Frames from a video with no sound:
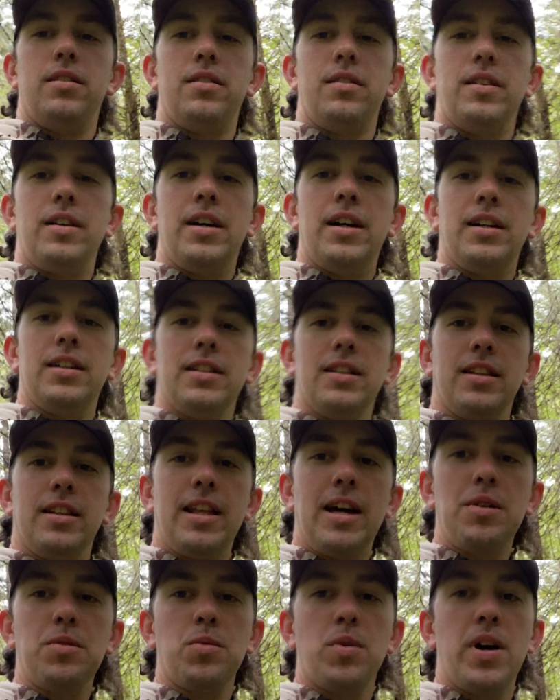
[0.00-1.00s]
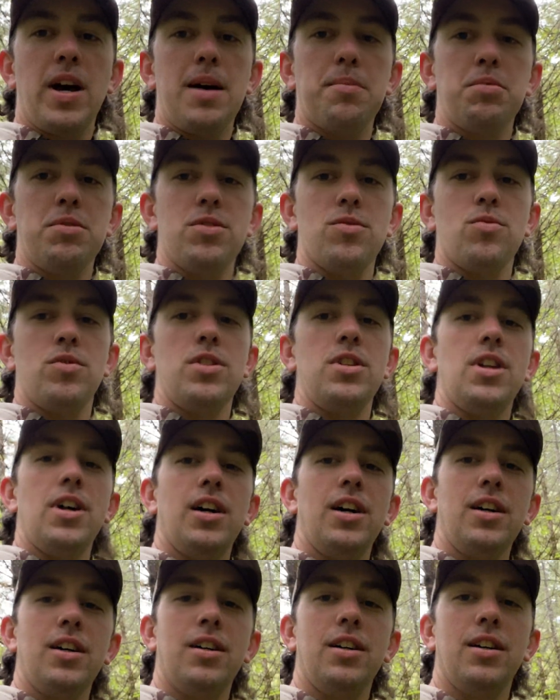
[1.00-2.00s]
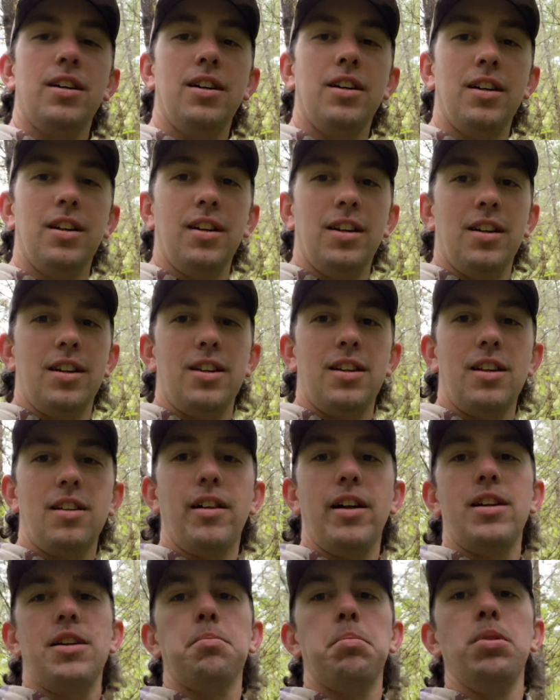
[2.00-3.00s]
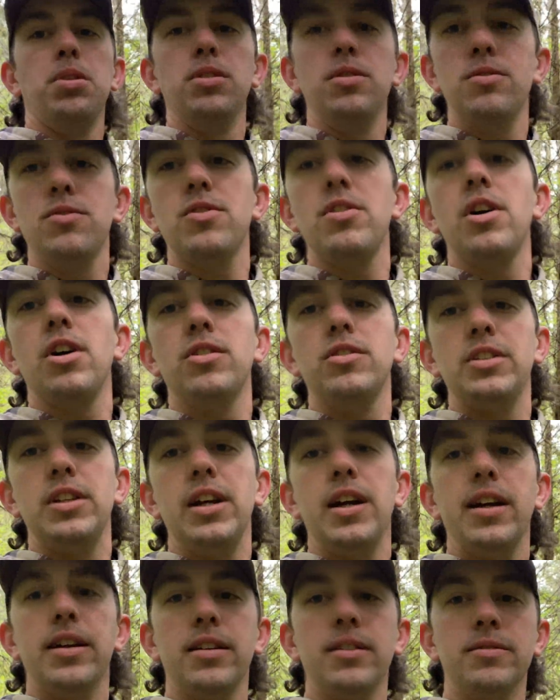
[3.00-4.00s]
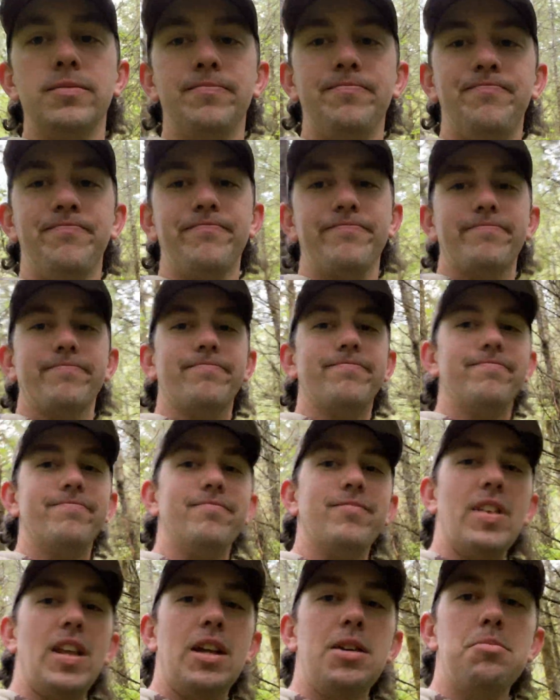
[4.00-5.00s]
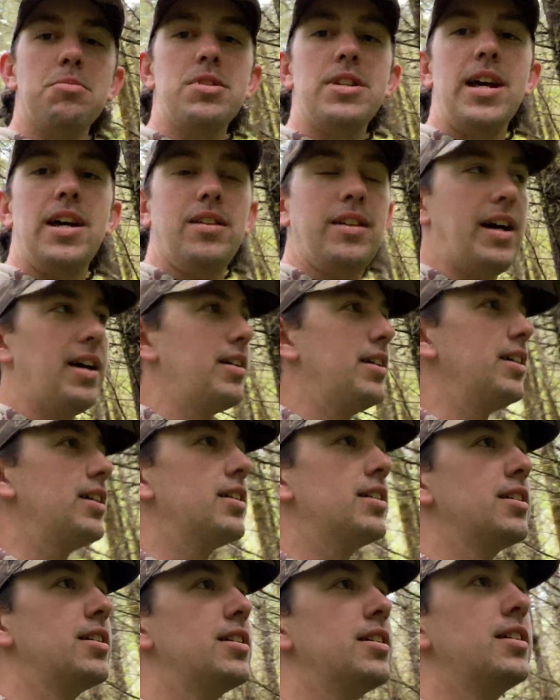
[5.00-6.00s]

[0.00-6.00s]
Yeah, that's what happens when you let your balloons go in the air. It comes down out here,